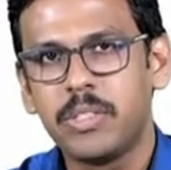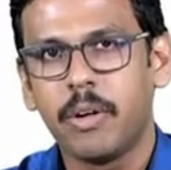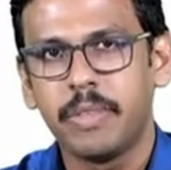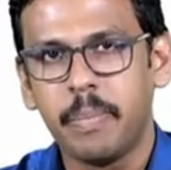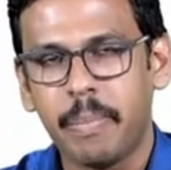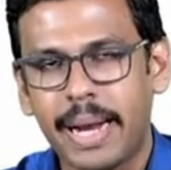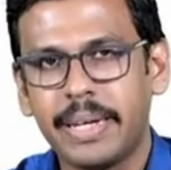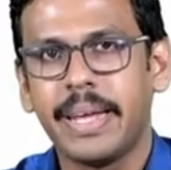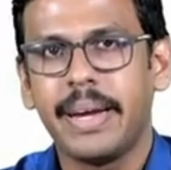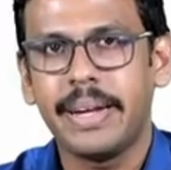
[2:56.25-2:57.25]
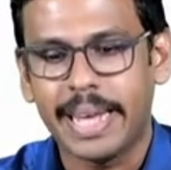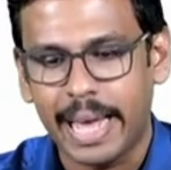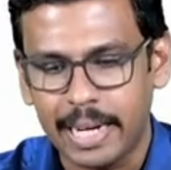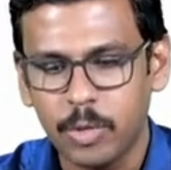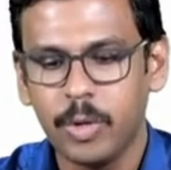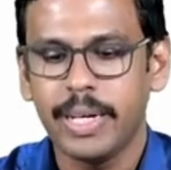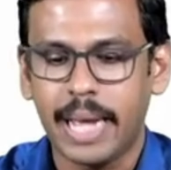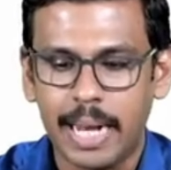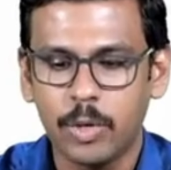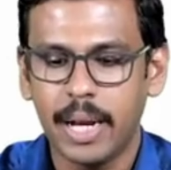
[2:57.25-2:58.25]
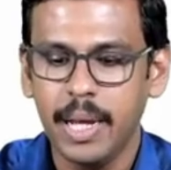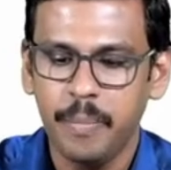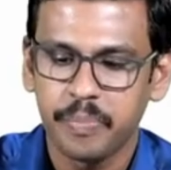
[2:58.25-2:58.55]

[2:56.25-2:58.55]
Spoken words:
of the pancreatic calculi,